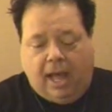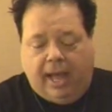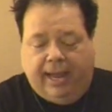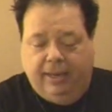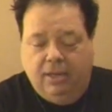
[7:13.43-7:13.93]

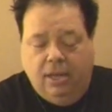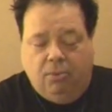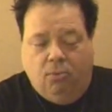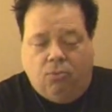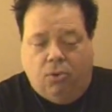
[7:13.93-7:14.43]
I
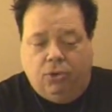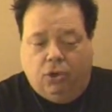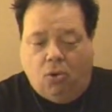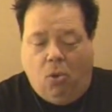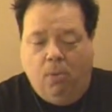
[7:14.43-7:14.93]
wrote
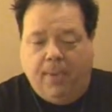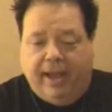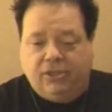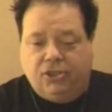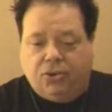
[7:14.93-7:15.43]
her whole
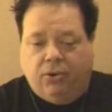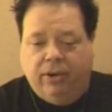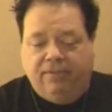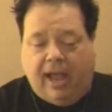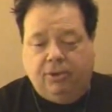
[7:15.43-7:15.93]

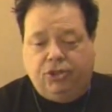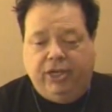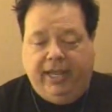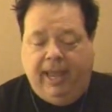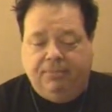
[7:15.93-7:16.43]
backstory of how
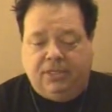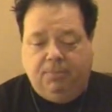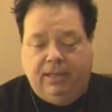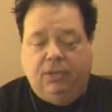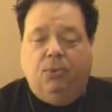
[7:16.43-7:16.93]
she came
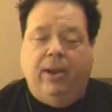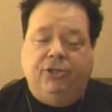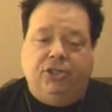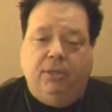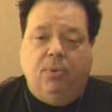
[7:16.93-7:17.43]
to be the
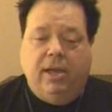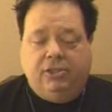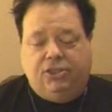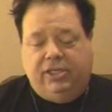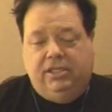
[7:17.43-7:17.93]
way she
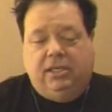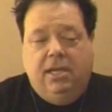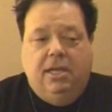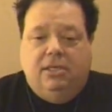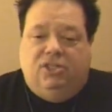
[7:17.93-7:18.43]
was.
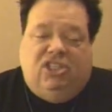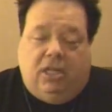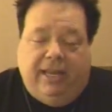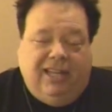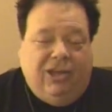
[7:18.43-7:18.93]
She's
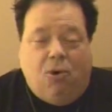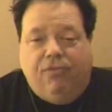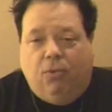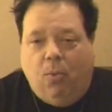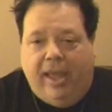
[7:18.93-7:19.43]
slightly
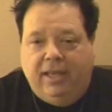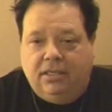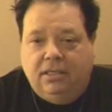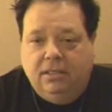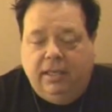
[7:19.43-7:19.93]

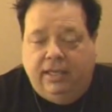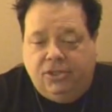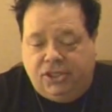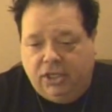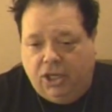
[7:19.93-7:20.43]
overweight,
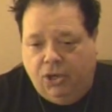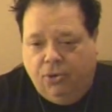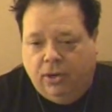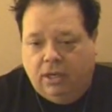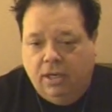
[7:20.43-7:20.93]

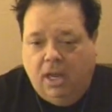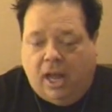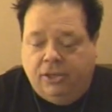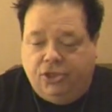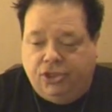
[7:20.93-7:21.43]
insecure,
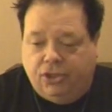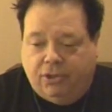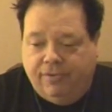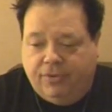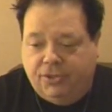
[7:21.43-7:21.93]

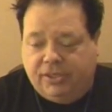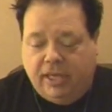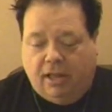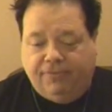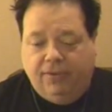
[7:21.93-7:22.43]
unsure of
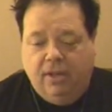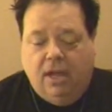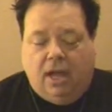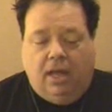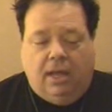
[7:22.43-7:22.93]

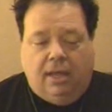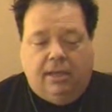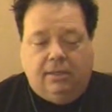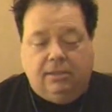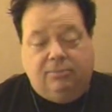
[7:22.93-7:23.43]
herself,
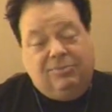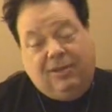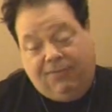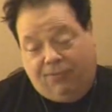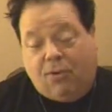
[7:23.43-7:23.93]

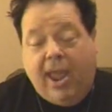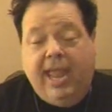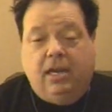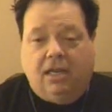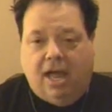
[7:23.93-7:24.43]

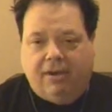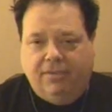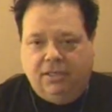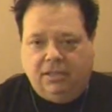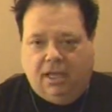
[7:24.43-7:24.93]
afraid a lot
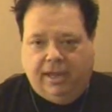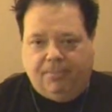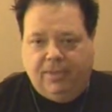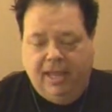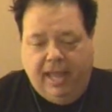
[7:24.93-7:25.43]
of the
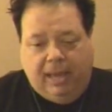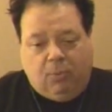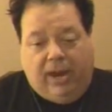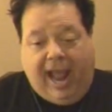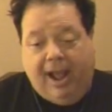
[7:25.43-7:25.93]
time.
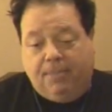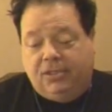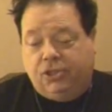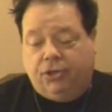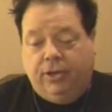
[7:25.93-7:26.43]
And what
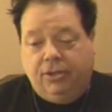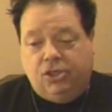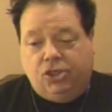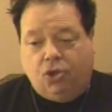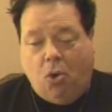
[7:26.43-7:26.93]
happens during
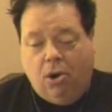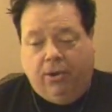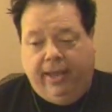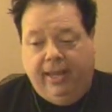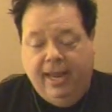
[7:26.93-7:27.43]
the
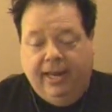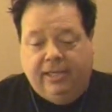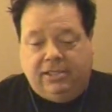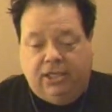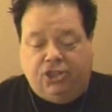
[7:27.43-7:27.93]
story
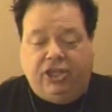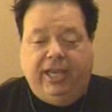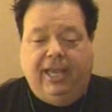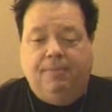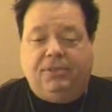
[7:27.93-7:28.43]
is that
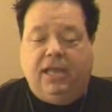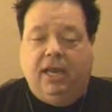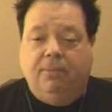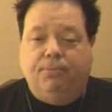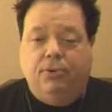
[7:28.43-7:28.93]
she keeps
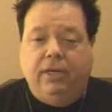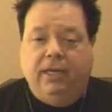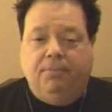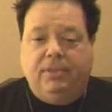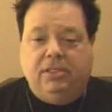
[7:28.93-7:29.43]
getting
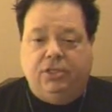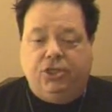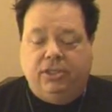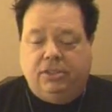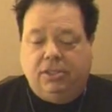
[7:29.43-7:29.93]
put in
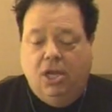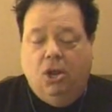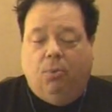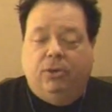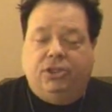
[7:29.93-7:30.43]
positions
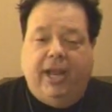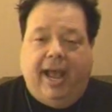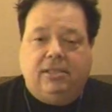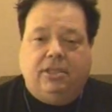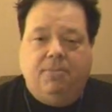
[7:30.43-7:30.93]
where she
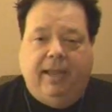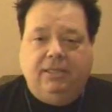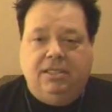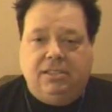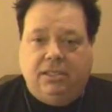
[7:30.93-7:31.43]
has to
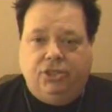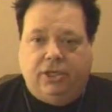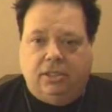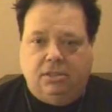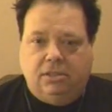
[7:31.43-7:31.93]
make
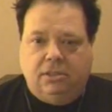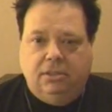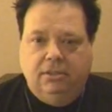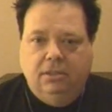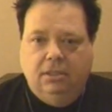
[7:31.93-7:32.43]

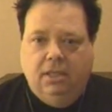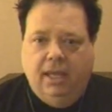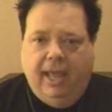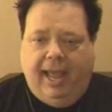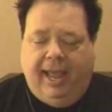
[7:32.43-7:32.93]
decisions.
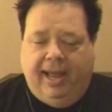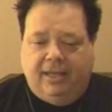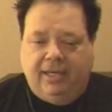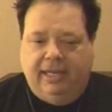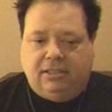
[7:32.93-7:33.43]

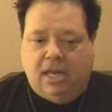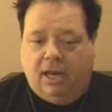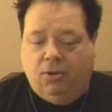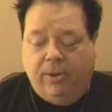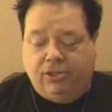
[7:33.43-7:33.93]
And it's
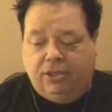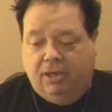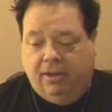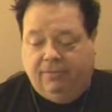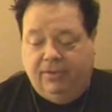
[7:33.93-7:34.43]
not a
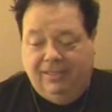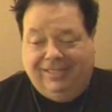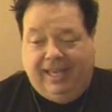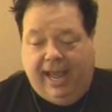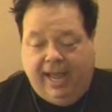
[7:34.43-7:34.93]
question of
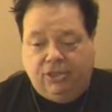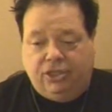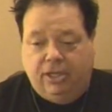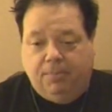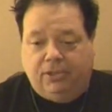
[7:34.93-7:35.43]
can
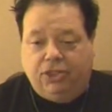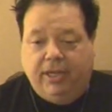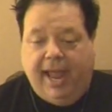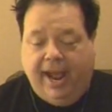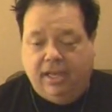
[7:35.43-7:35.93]
she, but
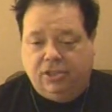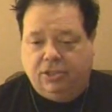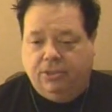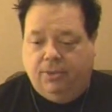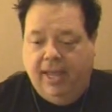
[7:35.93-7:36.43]
she
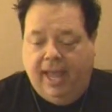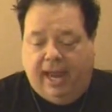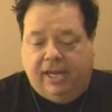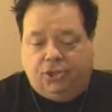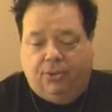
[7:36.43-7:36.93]
has to.
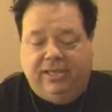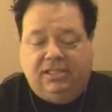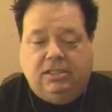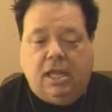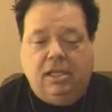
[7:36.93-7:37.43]
And as a
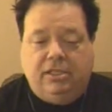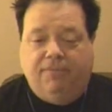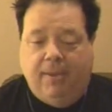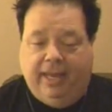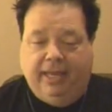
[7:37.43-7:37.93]
result
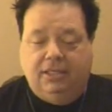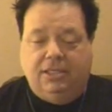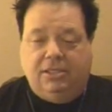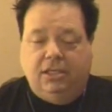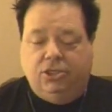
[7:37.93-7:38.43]
of making
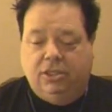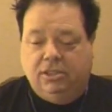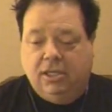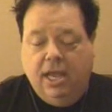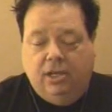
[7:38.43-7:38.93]

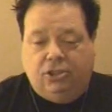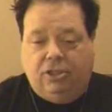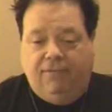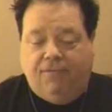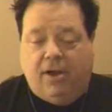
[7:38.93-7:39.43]
decisions,
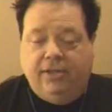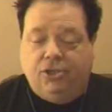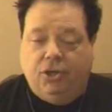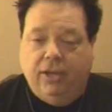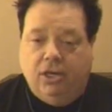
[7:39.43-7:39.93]
she
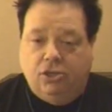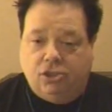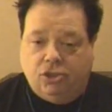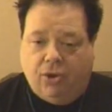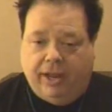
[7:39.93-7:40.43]
finds her inner
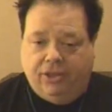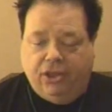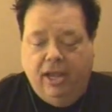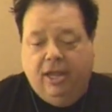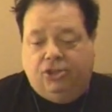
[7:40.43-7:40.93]

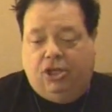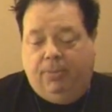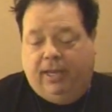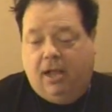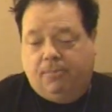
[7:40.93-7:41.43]
strength. She
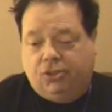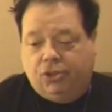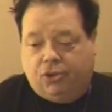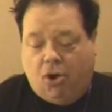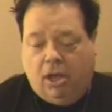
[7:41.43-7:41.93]
becomes
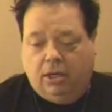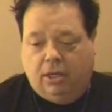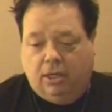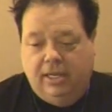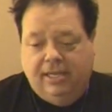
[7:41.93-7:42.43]

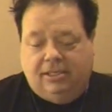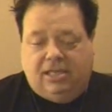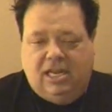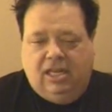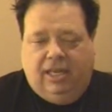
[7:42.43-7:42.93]
stronger.
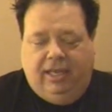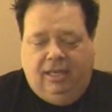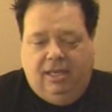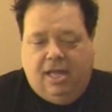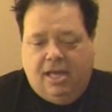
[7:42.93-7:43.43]

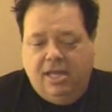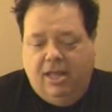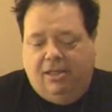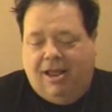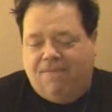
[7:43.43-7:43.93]
Suddenly,
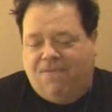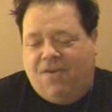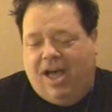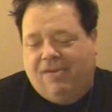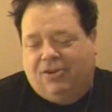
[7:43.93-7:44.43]
that
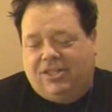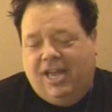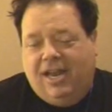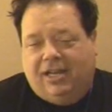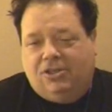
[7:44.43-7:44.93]
5 or
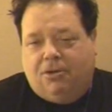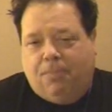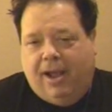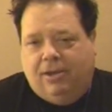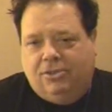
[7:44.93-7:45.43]
10 extra
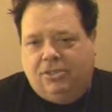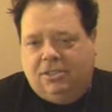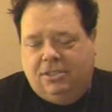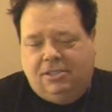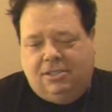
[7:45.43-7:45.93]

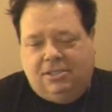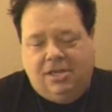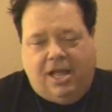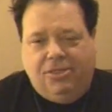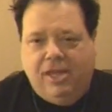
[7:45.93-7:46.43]
pounds,
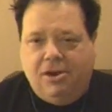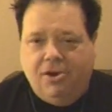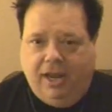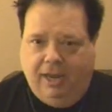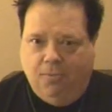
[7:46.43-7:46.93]
it's not
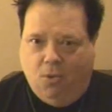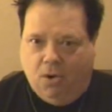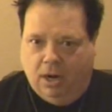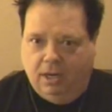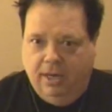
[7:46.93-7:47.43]
there
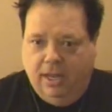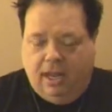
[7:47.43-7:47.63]
anymore.